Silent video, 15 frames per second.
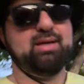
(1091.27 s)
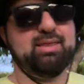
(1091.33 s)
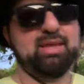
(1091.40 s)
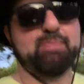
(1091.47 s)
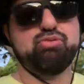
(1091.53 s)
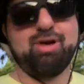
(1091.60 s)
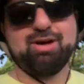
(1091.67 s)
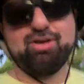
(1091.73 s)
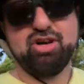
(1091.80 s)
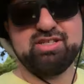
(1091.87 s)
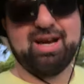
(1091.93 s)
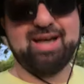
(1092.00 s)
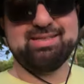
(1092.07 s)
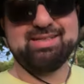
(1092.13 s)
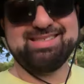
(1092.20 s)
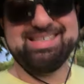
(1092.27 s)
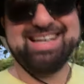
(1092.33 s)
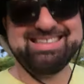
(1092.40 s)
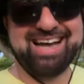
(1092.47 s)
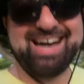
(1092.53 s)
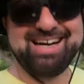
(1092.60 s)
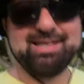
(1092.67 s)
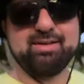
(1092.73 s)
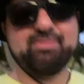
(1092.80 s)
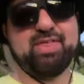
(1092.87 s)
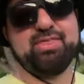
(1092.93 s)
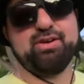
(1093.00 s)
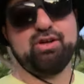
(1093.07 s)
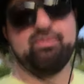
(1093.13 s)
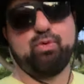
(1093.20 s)
that prioritizes the executive
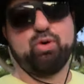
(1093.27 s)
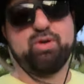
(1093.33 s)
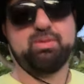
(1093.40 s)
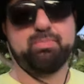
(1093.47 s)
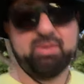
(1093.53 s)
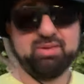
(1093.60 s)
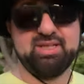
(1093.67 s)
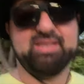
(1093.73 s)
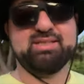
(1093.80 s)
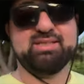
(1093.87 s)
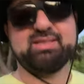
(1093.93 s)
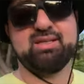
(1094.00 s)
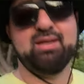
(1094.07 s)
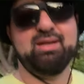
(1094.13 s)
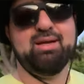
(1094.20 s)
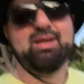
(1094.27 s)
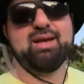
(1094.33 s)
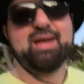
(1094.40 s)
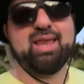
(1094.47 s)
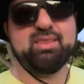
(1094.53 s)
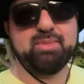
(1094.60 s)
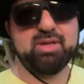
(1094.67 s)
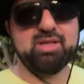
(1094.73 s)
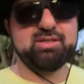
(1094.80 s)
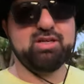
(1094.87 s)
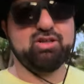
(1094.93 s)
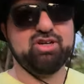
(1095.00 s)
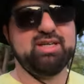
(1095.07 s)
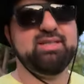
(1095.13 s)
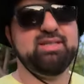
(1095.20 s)
and therefore the police and the
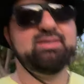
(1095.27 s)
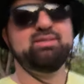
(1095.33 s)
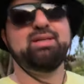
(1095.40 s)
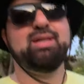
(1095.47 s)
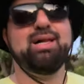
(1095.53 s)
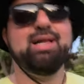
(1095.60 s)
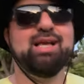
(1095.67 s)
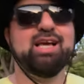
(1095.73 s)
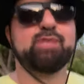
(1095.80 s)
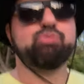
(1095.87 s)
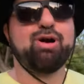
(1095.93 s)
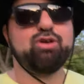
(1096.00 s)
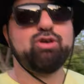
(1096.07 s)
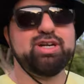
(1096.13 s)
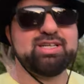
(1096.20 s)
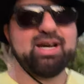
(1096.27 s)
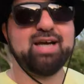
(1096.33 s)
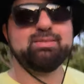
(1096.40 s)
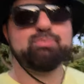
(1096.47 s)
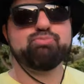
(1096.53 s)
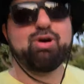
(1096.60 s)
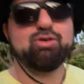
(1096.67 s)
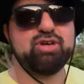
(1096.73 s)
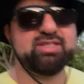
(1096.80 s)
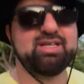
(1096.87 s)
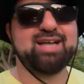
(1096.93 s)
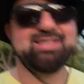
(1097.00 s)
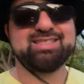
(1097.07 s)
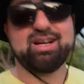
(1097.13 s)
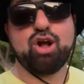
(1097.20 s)
military is
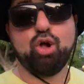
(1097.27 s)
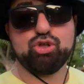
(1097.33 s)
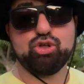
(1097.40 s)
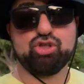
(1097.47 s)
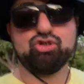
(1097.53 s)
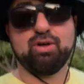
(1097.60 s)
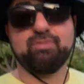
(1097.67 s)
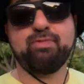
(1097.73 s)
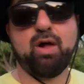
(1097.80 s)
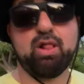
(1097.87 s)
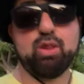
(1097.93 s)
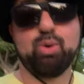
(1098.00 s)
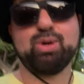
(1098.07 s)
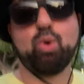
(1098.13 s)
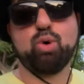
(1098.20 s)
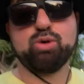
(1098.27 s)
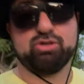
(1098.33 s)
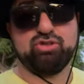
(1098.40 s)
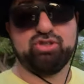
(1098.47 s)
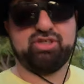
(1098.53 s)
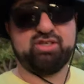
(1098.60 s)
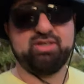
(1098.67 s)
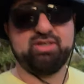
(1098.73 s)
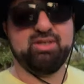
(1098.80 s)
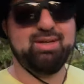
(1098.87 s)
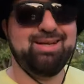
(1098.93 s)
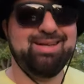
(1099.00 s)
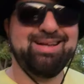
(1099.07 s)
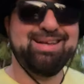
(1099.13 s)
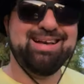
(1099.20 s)
prioritizing a culture of following orders.
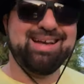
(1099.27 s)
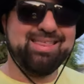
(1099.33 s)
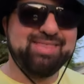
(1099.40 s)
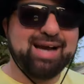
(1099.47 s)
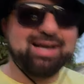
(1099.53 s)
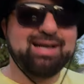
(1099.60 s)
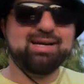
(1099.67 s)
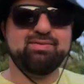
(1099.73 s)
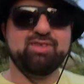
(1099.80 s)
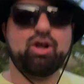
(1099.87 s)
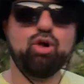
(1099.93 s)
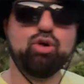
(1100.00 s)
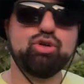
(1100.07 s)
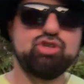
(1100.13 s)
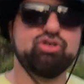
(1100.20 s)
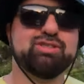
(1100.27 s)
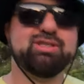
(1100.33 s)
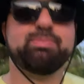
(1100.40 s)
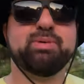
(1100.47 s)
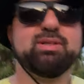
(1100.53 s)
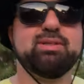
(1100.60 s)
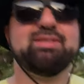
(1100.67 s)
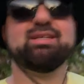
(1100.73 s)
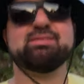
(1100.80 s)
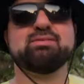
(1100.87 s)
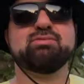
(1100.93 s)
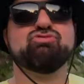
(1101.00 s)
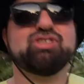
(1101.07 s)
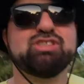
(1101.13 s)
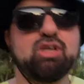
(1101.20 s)
And that kind of a culture typically
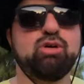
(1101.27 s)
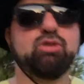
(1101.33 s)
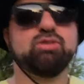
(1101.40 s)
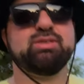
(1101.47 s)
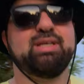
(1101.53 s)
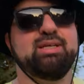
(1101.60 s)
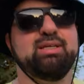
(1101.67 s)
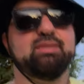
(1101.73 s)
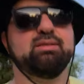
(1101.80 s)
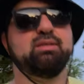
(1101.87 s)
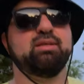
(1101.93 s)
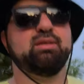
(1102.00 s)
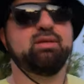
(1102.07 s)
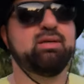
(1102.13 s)
doesn't result in